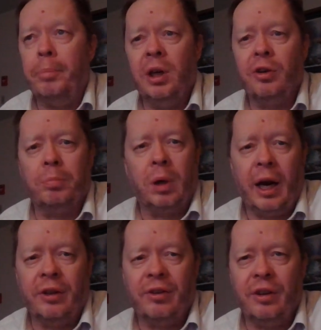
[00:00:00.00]
Pierce
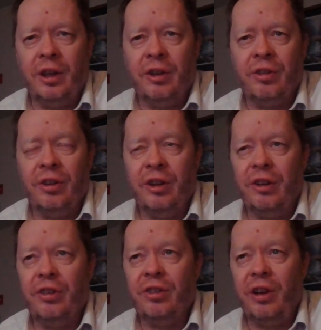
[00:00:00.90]
Brosnan is in
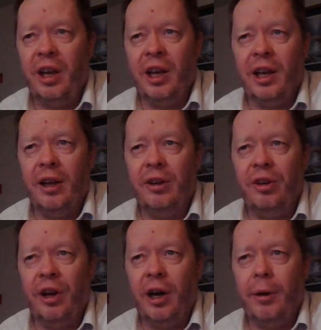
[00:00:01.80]
this,
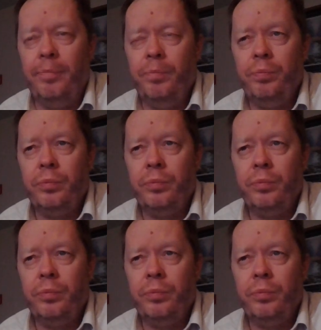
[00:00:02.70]
and I